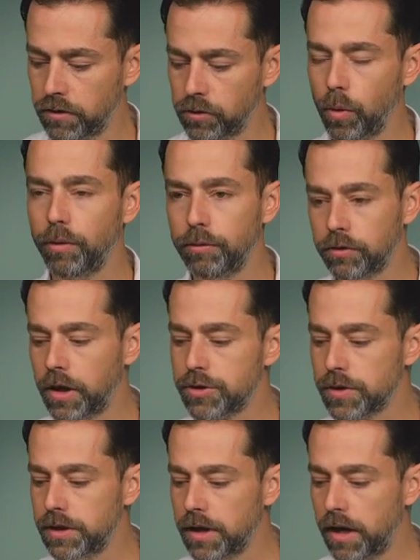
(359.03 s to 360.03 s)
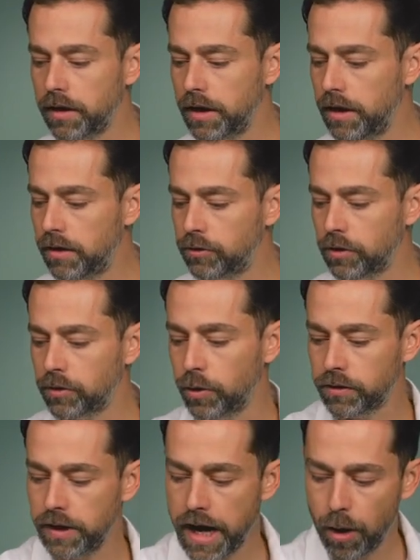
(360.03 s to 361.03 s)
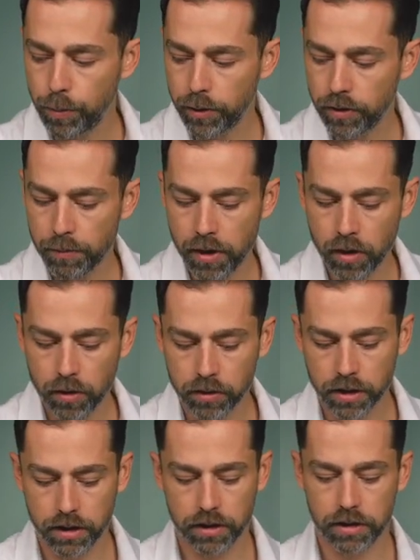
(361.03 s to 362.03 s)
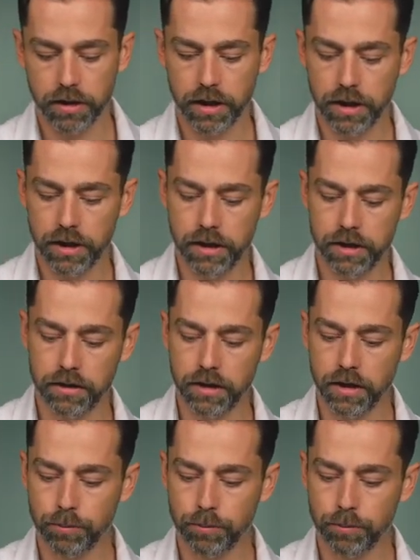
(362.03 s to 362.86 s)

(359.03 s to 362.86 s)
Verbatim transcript: So what we've essentially done is just hook the output of the Moog into